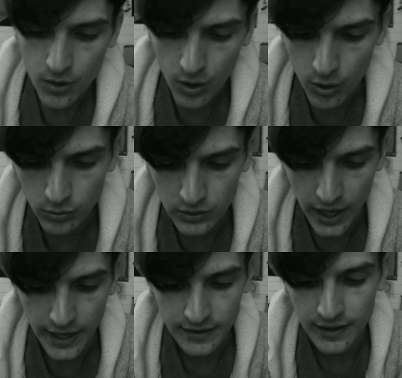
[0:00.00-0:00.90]
O
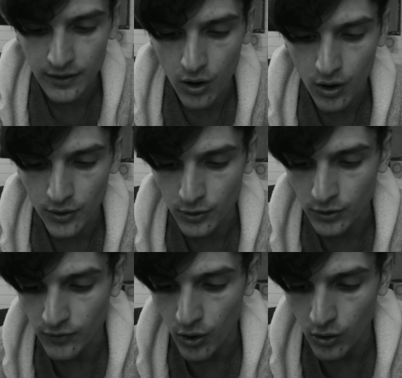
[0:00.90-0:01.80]
light and honor
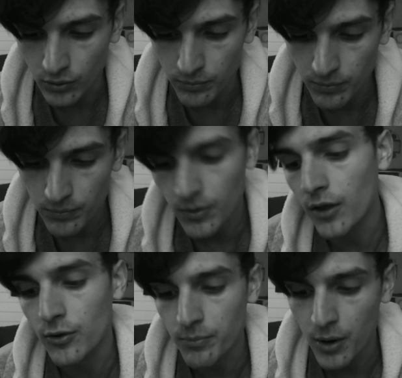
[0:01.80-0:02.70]
of all
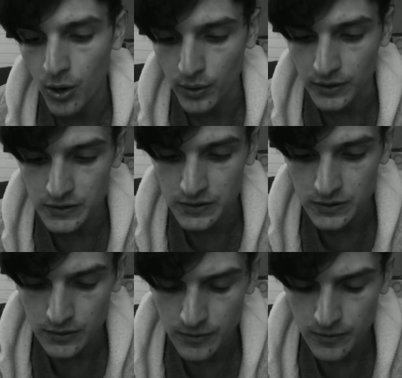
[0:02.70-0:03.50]
other poets,